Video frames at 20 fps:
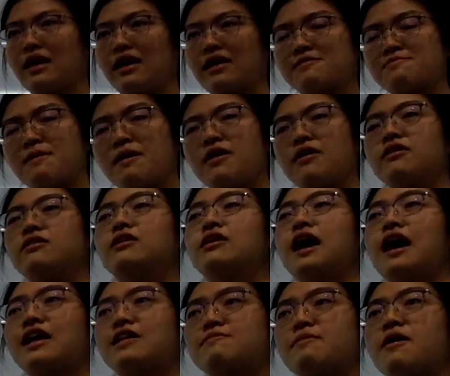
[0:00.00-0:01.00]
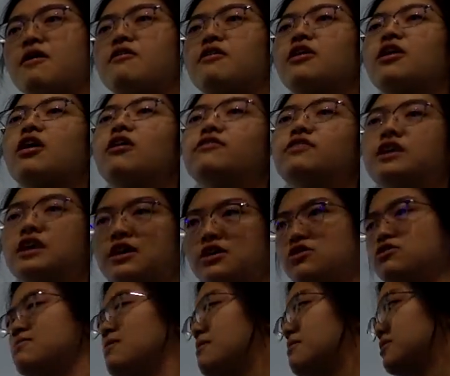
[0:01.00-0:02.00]
expiring of the
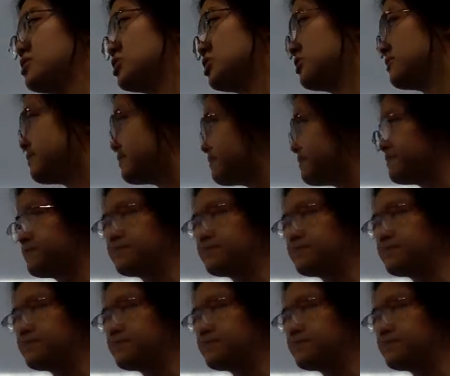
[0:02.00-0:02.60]
EU membership.